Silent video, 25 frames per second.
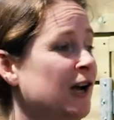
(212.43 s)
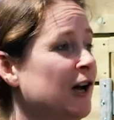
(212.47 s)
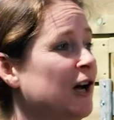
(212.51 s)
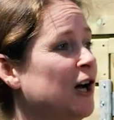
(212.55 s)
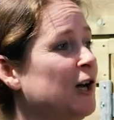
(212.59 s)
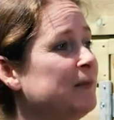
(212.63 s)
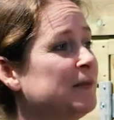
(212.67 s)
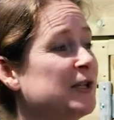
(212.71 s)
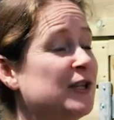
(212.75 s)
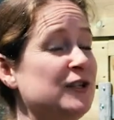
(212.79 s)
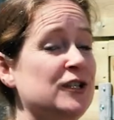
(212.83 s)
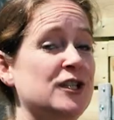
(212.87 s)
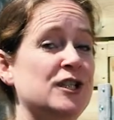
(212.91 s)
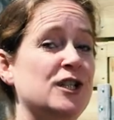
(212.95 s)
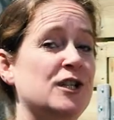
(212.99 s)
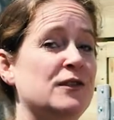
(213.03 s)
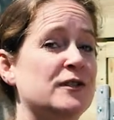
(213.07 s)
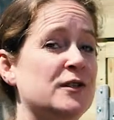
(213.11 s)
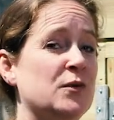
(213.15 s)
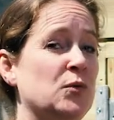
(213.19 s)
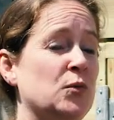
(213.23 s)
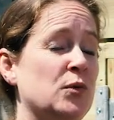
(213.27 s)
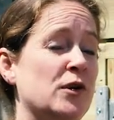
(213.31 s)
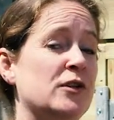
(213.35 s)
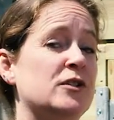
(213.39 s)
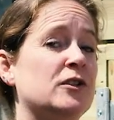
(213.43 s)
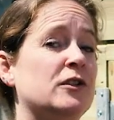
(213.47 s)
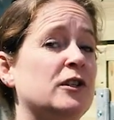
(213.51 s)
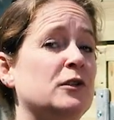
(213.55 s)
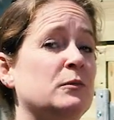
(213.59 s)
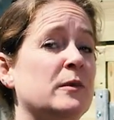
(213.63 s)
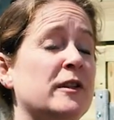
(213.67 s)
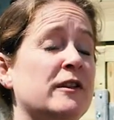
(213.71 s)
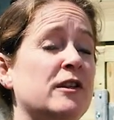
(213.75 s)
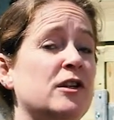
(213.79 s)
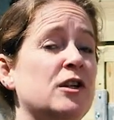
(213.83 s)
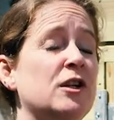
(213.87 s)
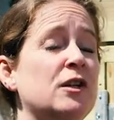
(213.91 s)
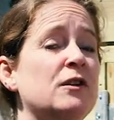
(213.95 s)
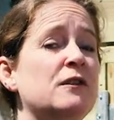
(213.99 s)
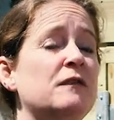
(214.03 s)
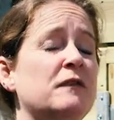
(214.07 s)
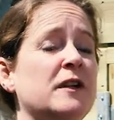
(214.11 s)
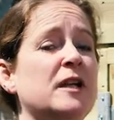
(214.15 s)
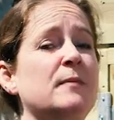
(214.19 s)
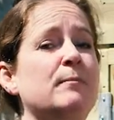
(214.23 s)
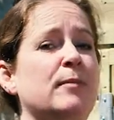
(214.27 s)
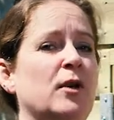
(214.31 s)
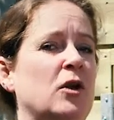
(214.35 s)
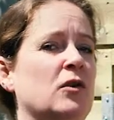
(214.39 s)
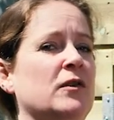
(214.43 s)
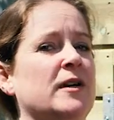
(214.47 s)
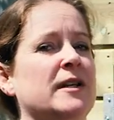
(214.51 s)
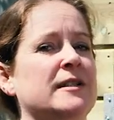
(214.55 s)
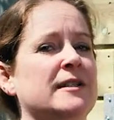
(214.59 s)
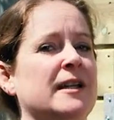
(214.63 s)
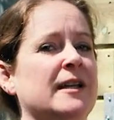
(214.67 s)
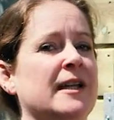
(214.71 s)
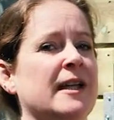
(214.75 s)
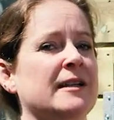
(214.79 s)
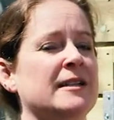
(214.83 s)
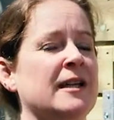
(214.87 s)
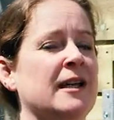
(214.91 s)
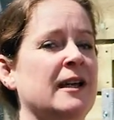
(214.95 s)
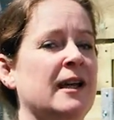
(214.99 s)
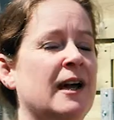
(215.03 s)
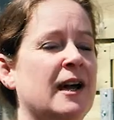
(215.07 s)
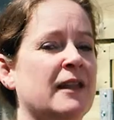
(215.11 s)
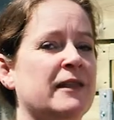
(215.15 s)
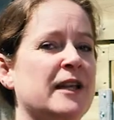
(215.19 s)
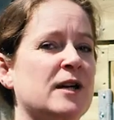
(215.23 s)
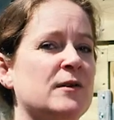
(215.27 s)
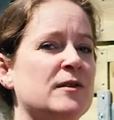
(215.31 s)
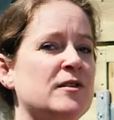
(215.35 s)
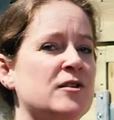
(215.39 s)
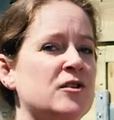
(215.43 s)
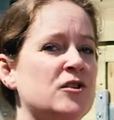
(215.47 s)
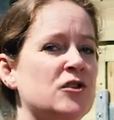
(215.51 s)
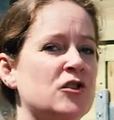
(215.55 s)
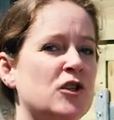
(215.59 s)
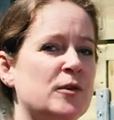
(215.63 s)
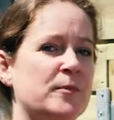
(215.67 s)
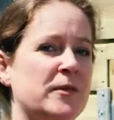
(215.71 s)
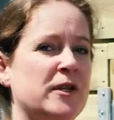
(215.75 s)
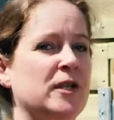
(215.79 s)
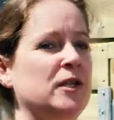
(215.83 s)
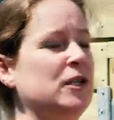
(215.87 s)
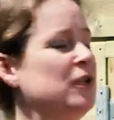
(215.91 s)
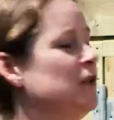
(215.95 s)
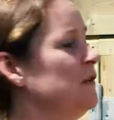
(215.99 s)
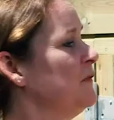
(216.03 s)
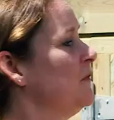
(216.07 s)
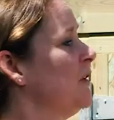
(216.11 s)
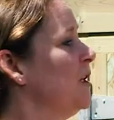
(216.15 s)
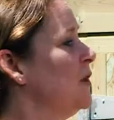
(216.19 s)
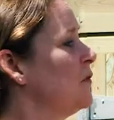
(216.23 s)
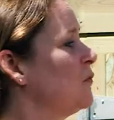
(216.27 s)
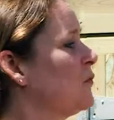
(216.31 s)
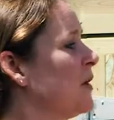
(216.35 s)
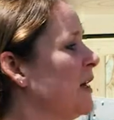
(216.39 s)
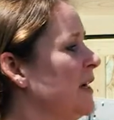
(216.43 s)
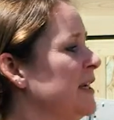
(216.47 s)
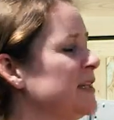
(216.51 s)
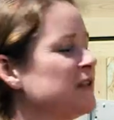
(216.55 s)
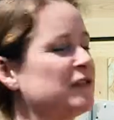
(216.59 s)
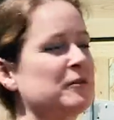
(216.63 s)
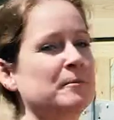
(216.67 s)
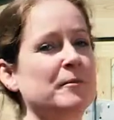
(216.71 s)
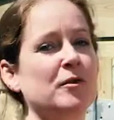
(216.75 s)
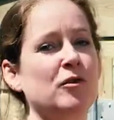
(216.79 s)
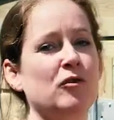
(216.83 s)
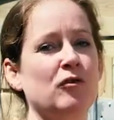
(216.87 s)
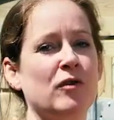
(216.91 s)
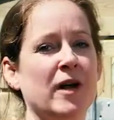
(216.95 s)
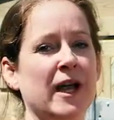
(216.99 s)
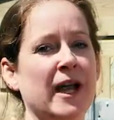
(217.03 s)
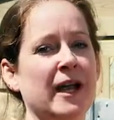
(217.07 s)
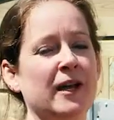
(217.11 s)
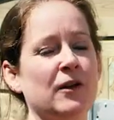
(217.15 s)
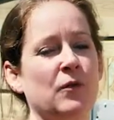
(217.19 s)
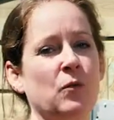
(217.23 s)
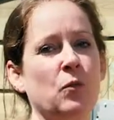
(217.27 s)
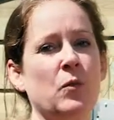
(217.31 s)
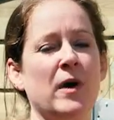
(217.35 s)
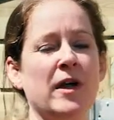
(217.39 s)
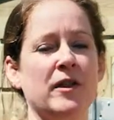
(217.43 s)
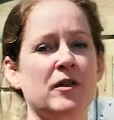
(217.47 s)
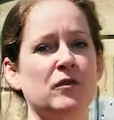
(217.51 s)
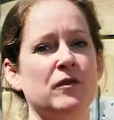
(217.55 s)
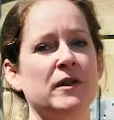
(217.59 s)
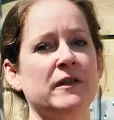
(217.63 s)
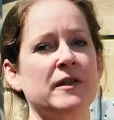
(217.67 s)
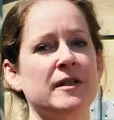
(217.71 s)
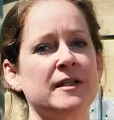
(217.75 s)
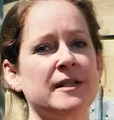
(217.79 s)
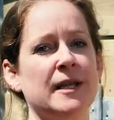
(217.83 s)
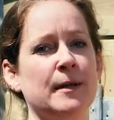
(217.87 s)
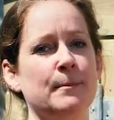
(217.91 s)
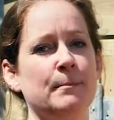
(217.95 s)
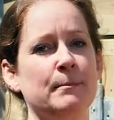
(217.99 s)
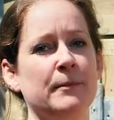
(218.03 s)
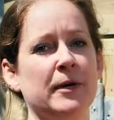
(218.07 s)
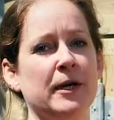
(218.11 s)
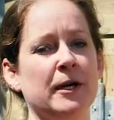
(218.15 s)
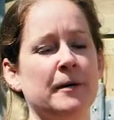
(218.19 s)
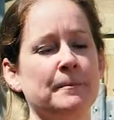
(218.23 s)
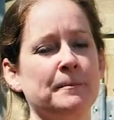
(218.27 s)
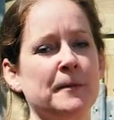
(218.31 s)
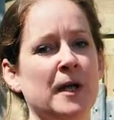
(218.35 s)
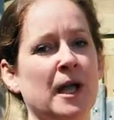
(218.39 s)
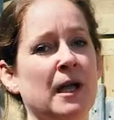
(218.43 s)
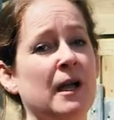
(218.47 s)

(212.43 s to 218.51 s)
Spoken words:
I'm going to use a wood oil with UV blockers in it, and they'll stop the UV rays from greying and weathering the timber.